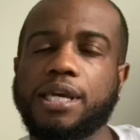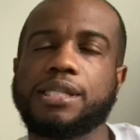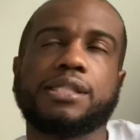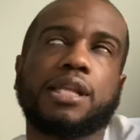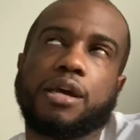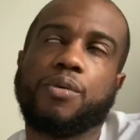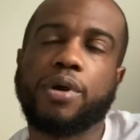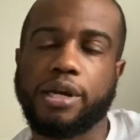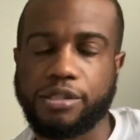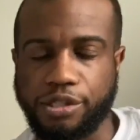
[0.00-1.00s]
It's like, what
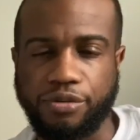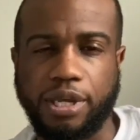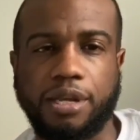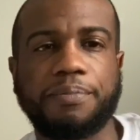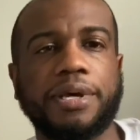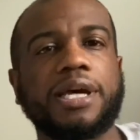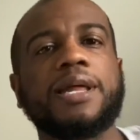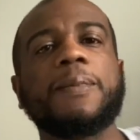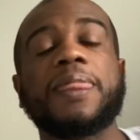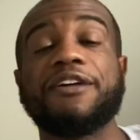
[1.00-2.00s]
else do you need? But
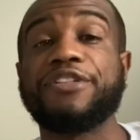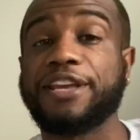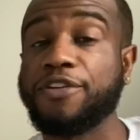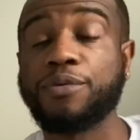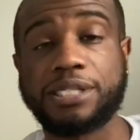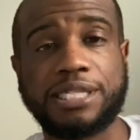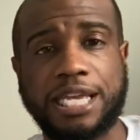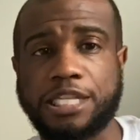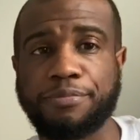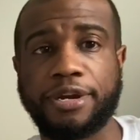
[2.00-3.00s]
I feel like if he wants to take
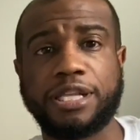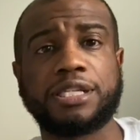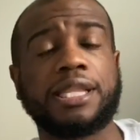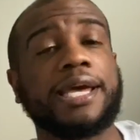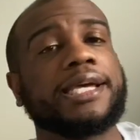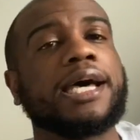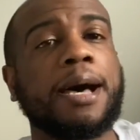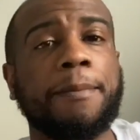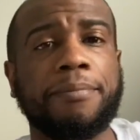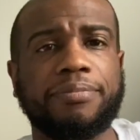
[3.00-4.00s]
his brand to, like
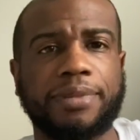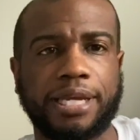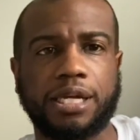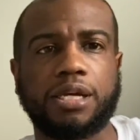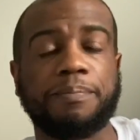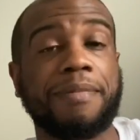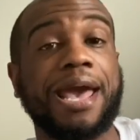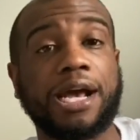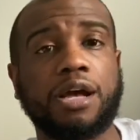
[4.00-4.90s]
a MAC,